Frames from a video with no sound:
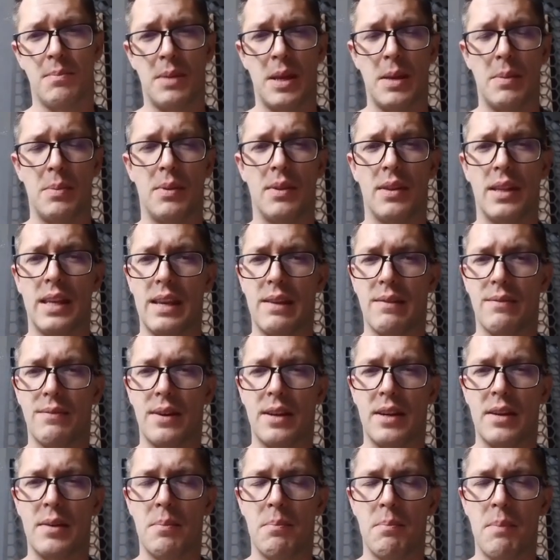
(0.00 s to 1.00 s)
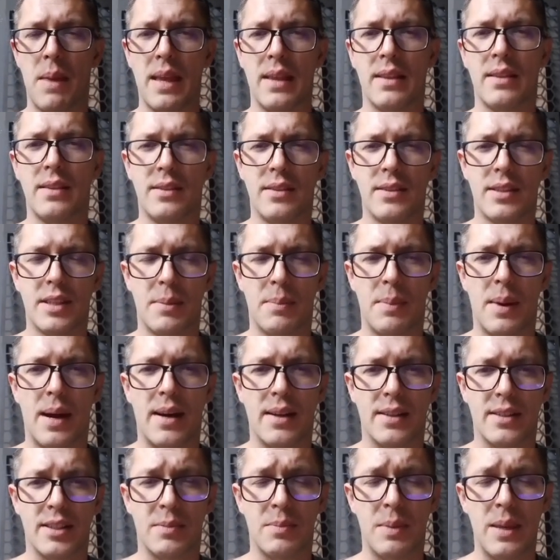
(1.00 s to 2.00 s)
people the fundamentals
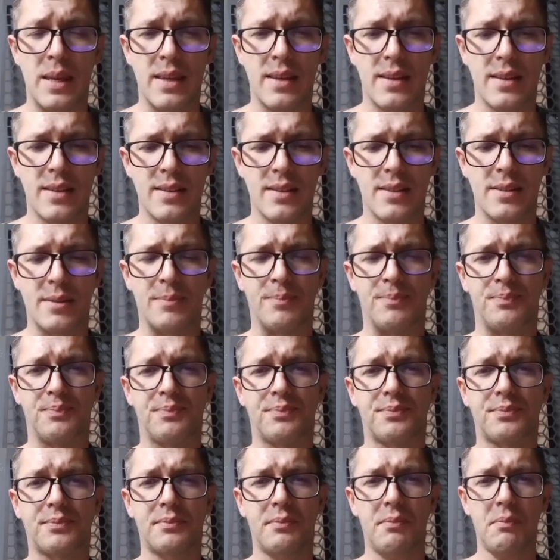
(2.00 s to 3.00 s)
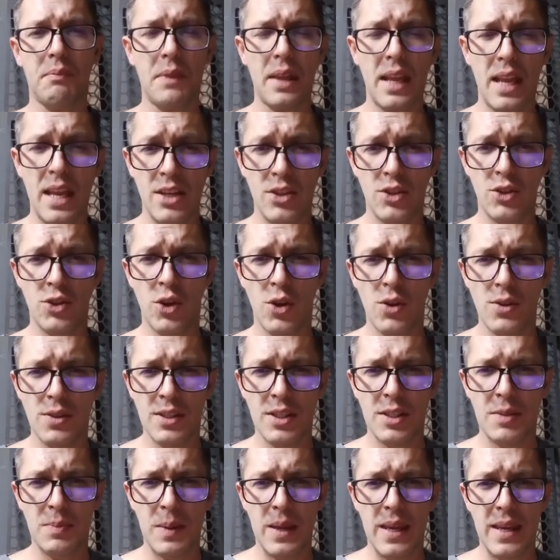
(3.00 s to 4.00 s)
about speakers and choosing
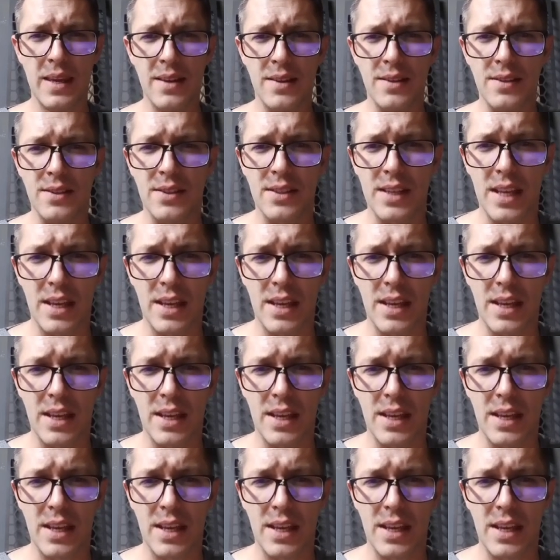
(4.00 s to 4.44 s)
speakers.